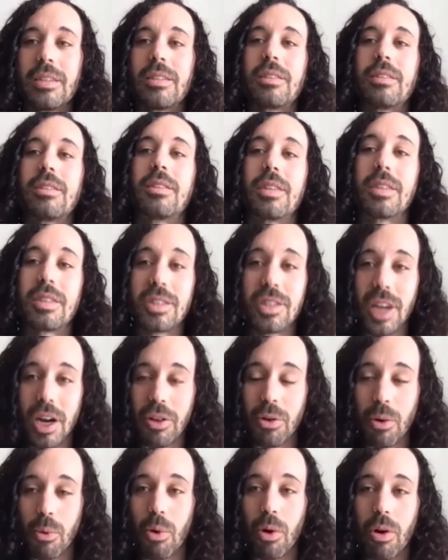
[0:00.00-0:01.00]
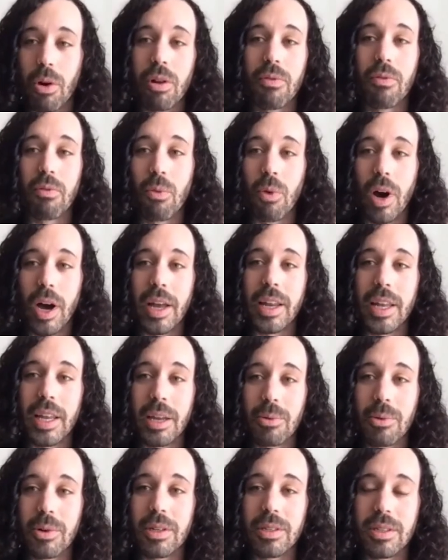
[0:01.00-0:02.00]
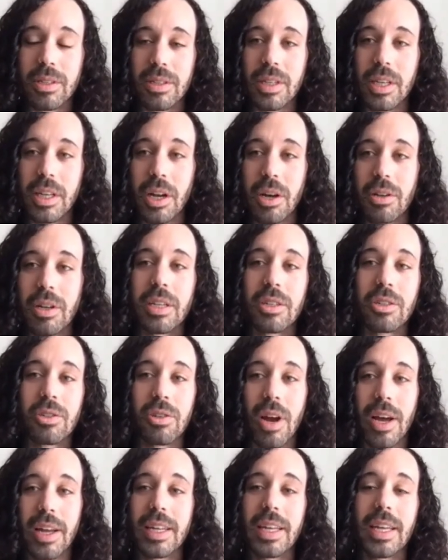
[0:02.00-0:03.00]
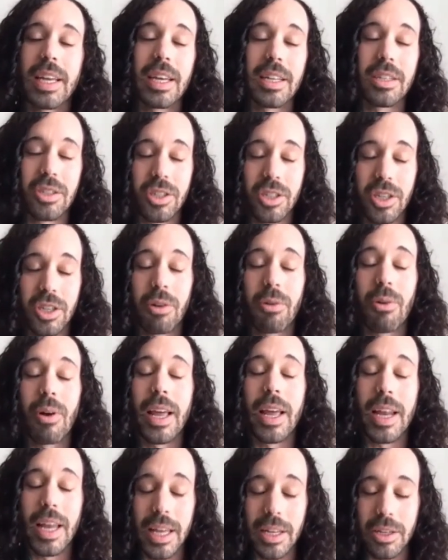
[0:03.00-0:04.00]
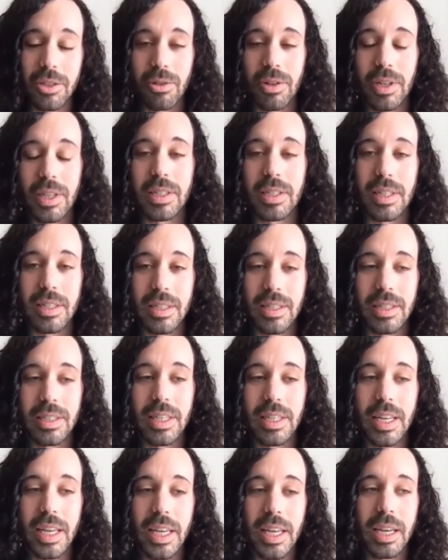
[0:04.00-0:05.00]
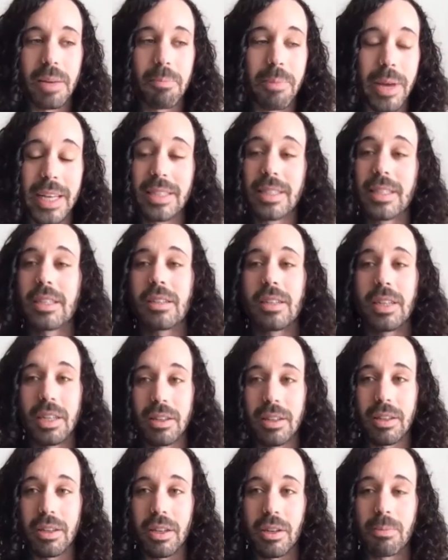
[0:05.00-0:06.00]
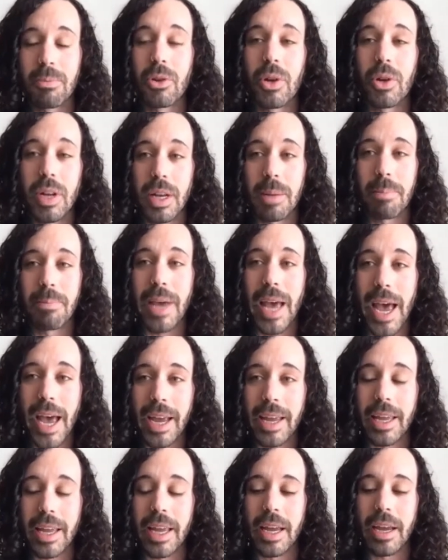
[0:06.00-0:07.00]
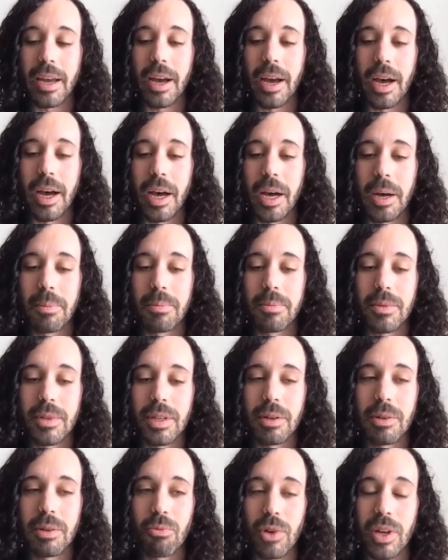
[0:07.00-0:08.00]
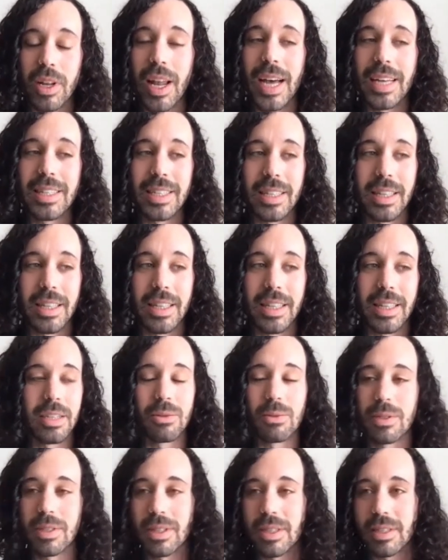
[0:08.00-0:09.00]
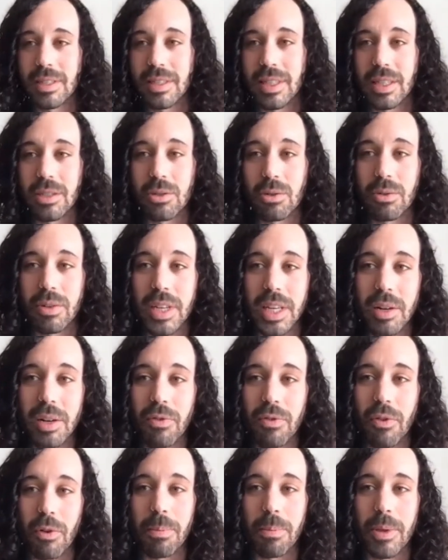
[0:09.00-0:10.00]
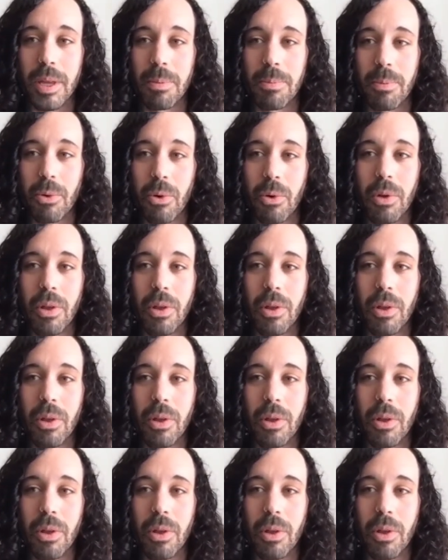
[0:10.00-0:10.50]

share the word of what he was, and trying to generate interest and see basically the community backing, realizing that this was an essential need for people,